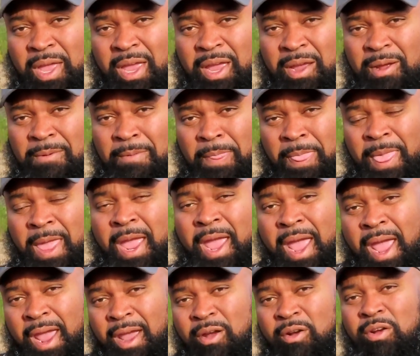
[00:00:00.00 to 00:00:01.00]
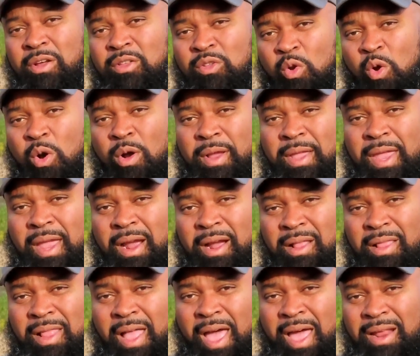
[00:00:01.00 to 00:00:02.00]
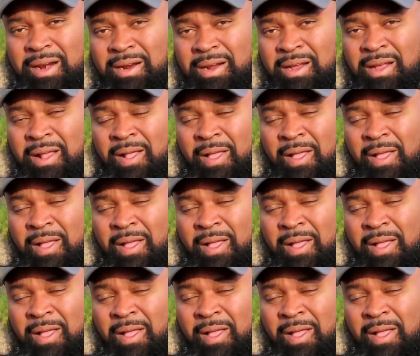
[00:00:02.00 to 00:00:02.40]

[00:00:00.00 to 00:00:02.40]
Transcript: here. Here in North Carolina,